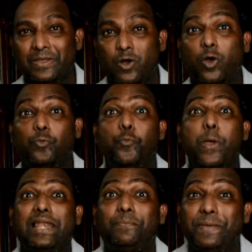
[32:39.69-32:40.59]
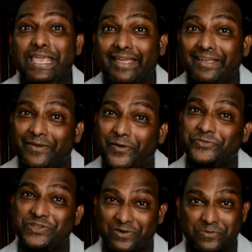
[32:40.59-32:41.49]
or well-being of
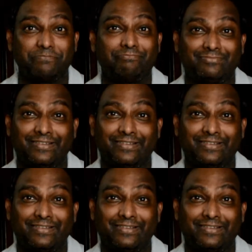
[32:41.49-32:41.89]
children.